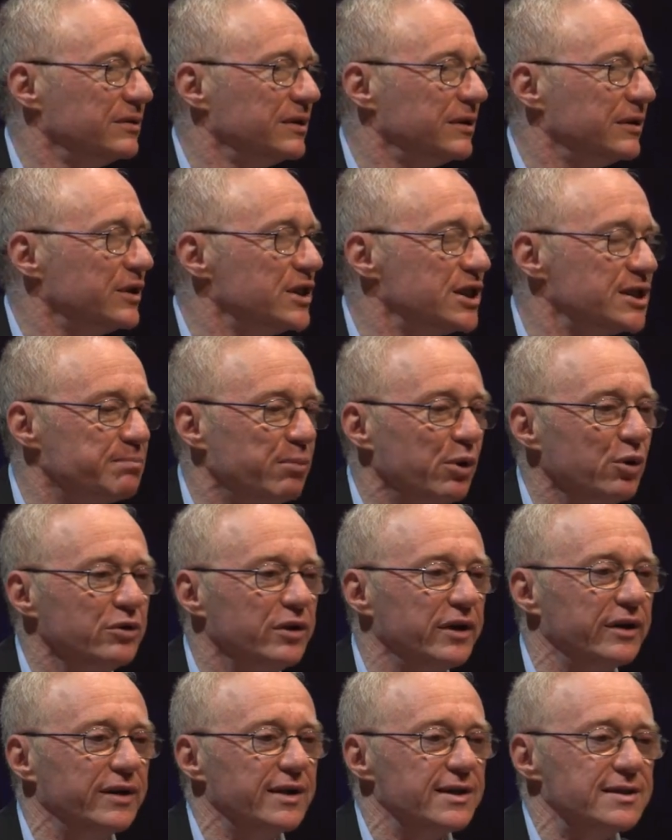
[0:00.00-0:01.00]

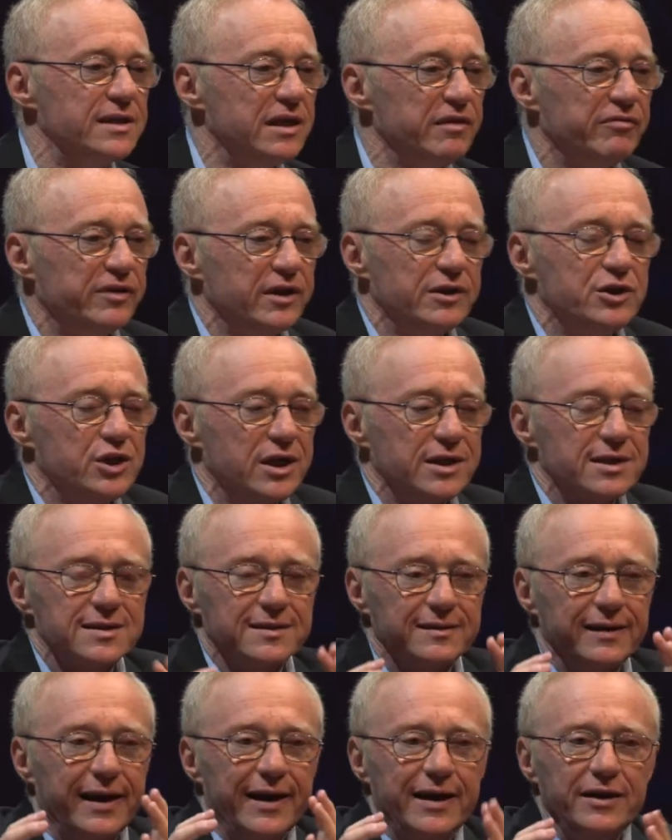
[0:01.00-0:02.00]
responded, as if they
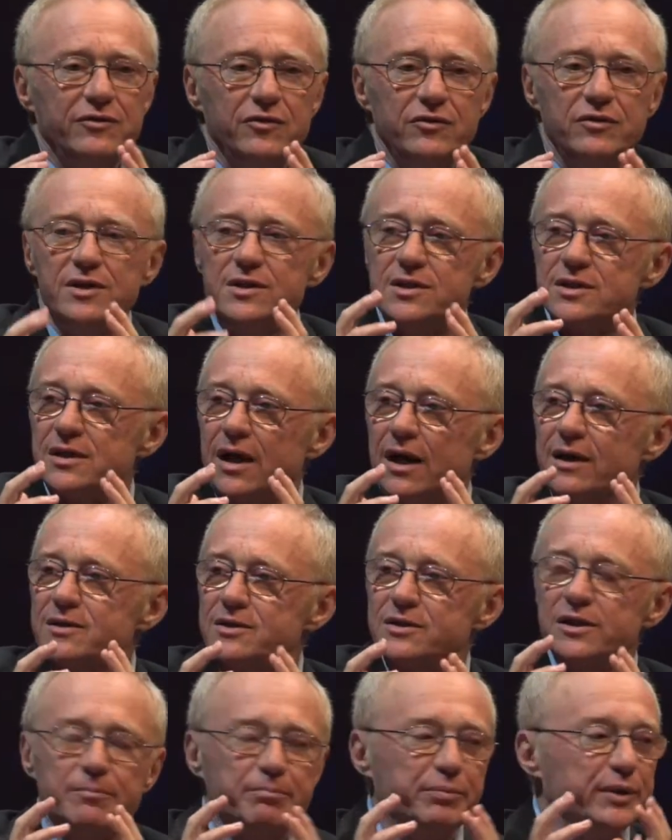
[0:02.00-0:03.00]
just had this
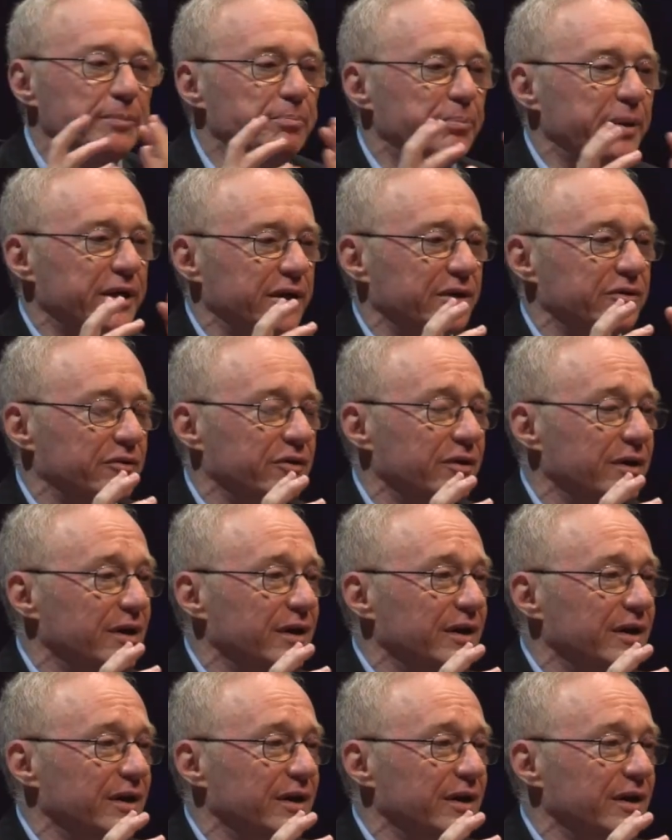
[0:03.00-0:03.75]
answer prepared